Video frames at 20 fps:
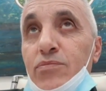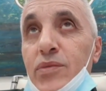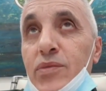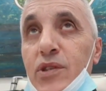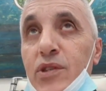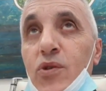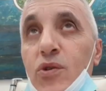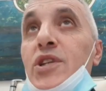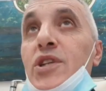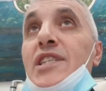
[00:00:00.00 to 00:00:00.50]

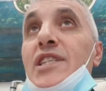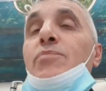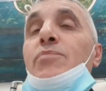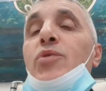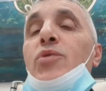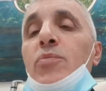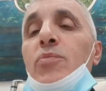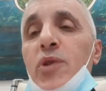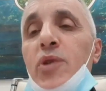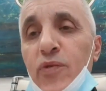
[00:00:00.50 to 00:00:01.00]
it's a
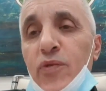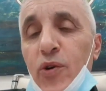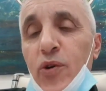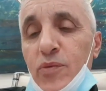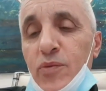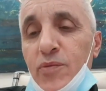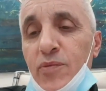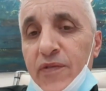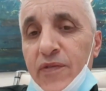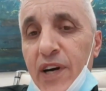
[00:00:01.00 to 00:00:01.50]
problem for
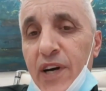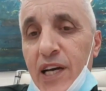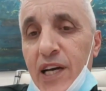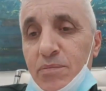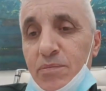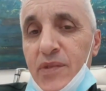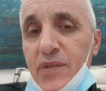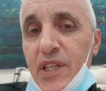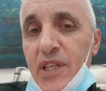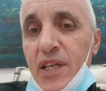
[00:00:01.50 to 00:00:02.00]

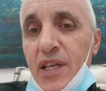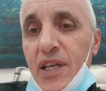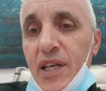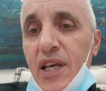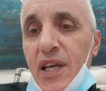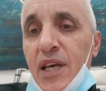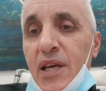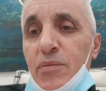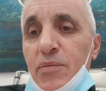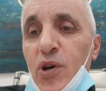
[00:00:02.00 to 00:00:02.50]
al-Fahm
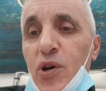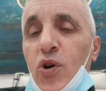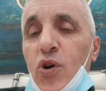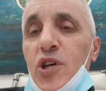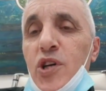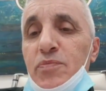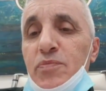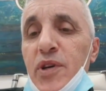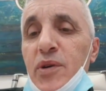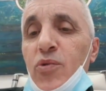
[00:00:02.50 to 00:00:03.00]

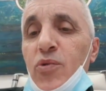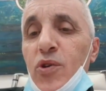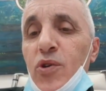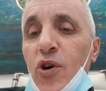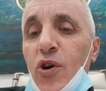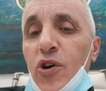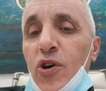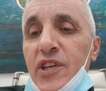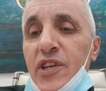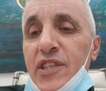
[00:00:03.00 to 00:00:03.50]
because people
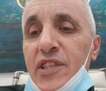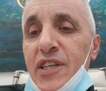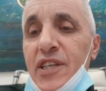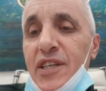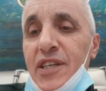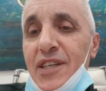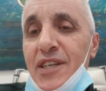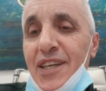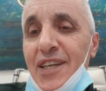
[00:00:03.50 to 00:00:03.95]
already